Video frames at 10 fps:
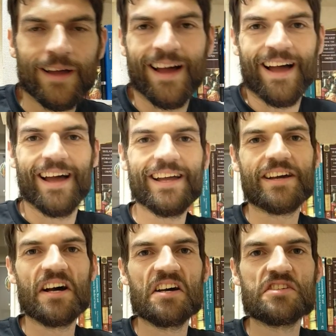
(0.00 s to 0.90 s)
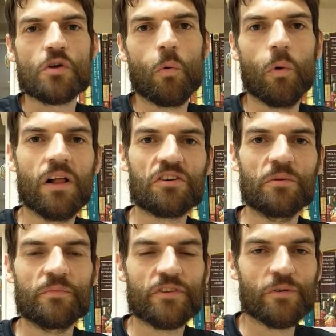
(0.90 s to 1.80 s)
Hey guys,
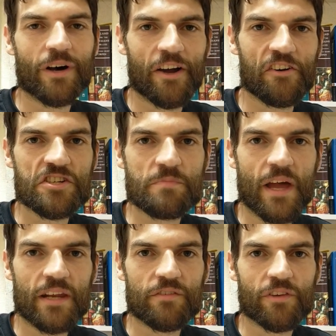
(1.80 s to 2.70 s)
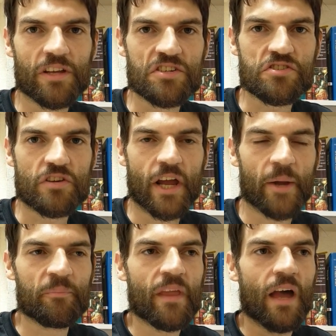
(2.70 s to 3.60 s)
welcome to Irish Medieval
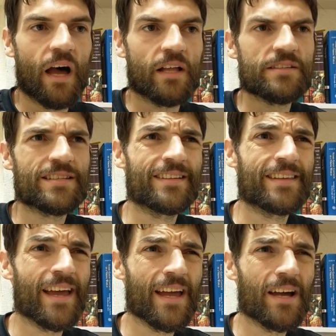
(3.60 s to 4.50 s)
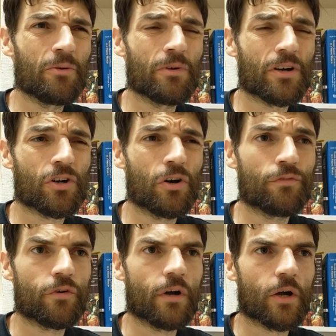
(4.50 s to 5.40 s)
History. And today I want to
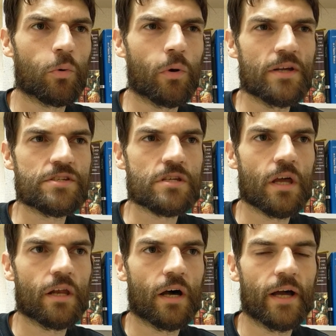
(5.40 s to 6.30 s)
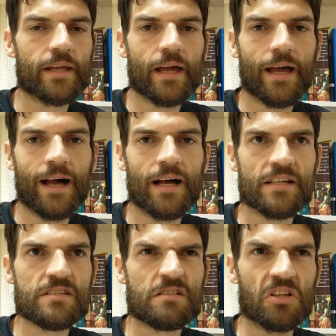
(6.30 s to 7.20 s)
cover a question I get
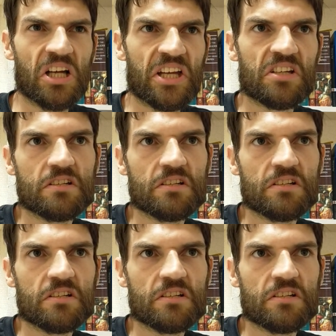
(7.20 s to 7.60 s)
asked like